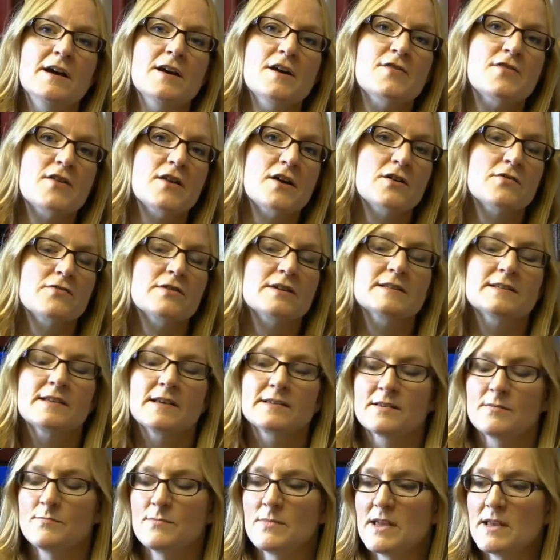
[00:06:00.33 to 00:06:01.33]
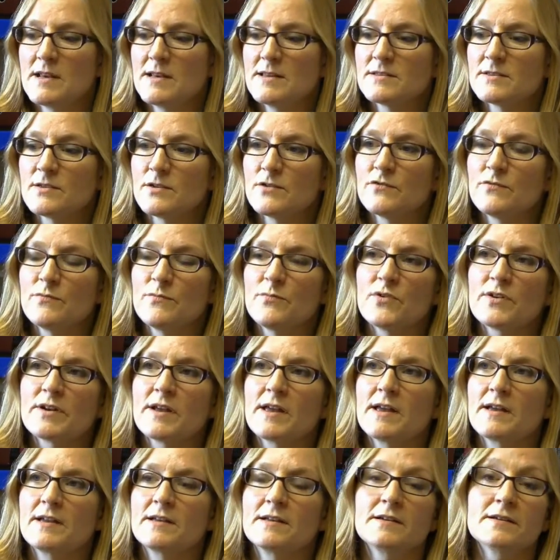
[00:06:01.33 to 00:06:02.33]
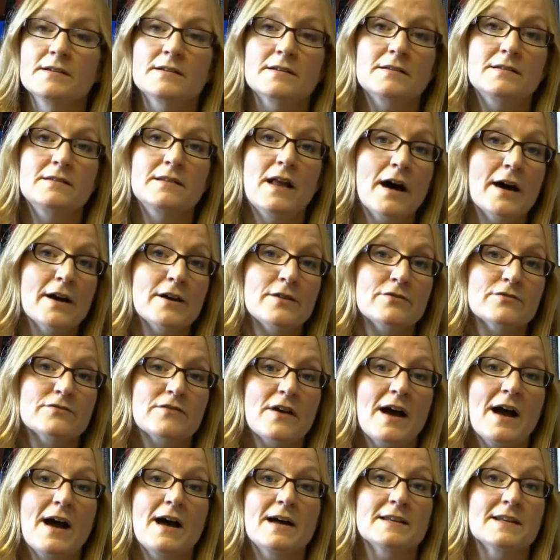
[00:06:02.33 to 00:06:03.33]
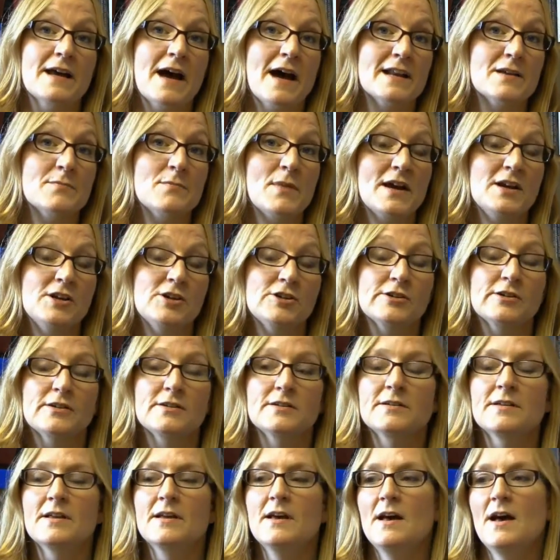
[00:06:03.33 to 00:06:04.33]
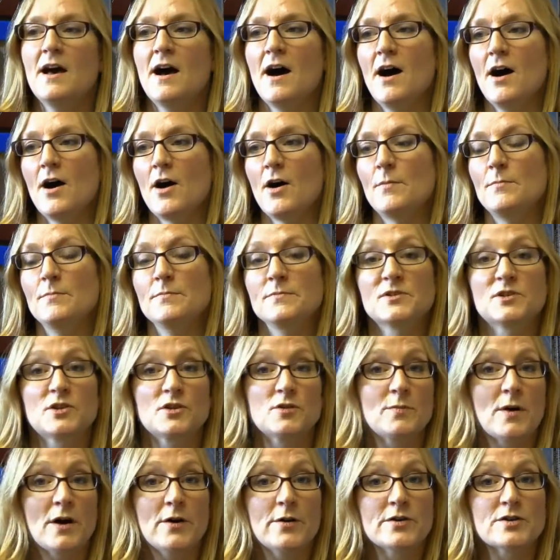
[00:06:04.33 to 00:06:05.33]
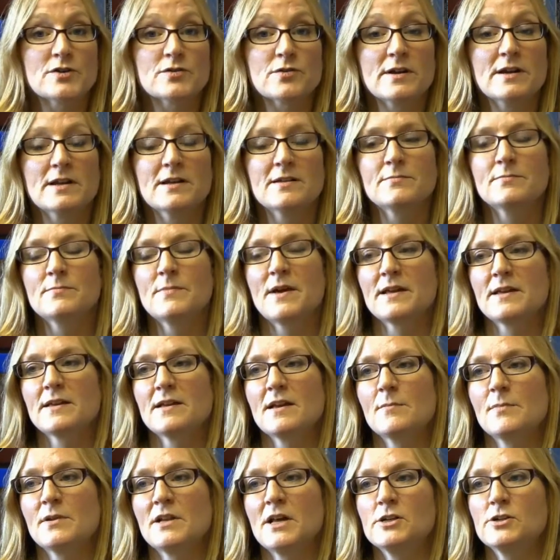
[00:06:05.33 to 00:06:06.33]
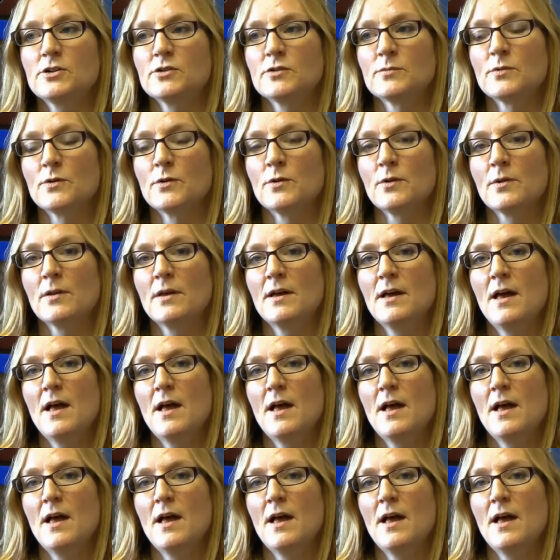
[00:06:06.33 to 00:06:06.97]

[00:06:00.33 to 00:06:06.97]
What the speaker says: theorists as a means of bringing life and animation to poetry, making it pleasurable.